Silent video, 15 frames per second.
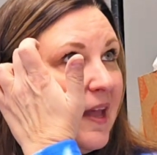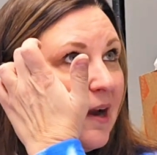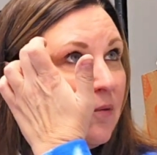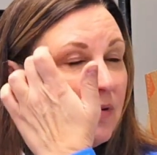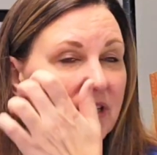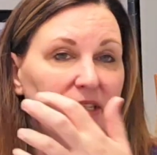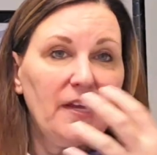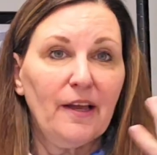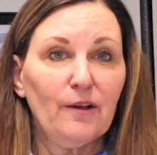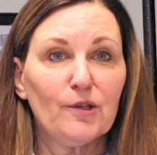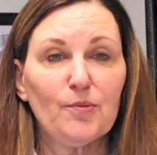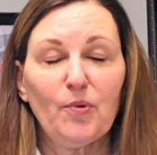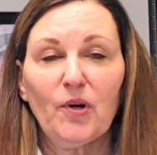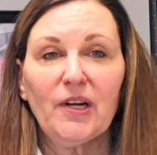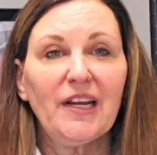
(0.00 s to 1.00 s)
that
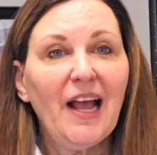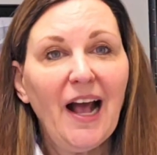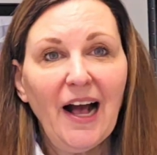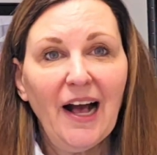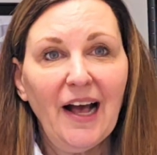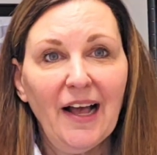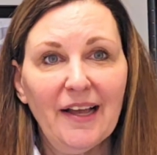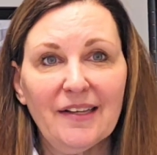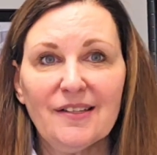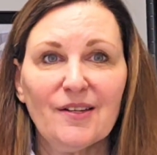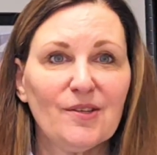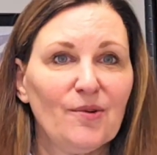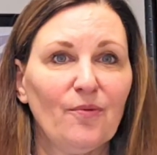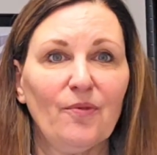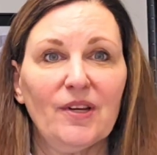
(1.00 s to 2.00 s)
retails pretty high,
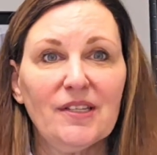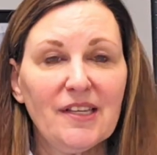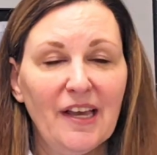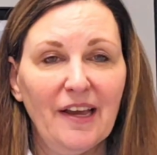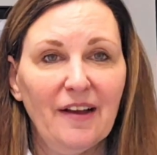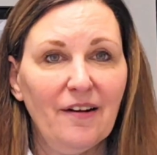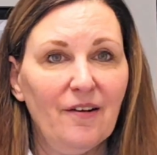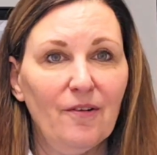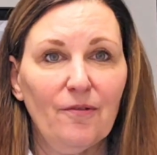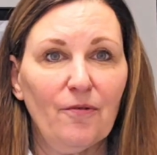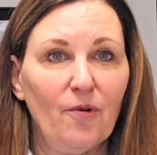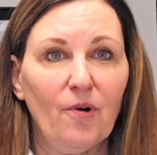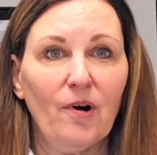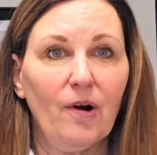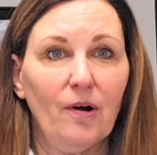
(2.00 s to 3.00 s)
doesn't retail
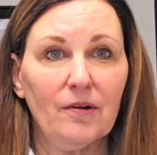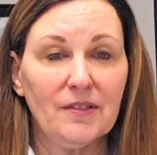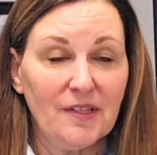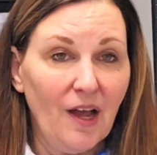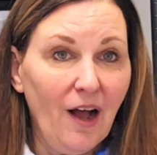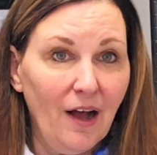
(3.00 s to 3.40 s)
for